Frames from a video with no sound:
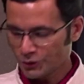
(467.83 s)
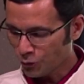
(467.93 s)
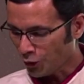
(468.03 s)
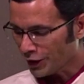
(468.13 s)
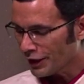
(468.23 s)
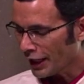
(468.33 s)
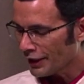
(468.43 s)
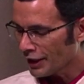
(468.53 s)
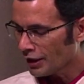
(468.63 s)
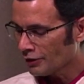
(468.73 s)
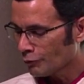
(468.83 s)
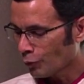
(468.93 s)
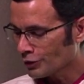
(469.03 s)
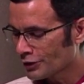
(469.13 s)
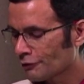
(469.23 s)
You got any idea
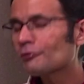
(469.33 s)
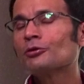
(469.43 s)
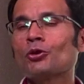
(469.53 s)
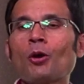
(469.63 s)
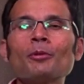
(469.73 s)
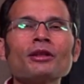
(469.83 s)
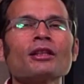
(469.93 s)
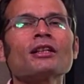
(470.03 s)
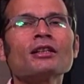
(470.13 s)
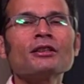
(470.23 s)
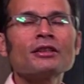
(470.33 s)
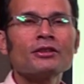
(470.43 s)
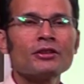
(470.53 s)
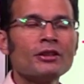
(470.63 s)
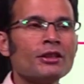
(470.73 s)
what's the normal
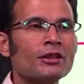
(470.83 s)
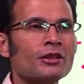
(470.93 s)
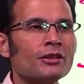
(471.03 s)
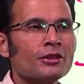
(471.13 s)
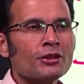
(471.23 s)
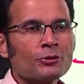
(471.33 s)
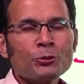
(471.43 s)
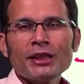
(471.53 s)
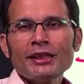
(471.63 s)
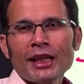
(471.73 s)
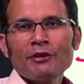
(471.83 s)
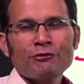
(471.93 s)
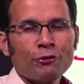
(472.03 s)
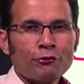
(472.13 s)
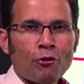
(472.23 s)
routine
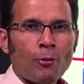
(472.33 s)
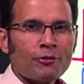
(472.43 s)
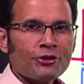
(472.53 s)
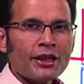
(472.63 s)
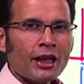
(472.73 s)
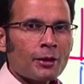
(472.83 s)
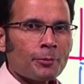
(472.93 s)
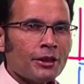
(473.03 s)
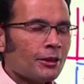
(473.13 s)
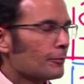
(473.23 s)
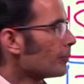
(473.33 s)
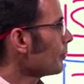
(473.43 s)
life full form of TRP?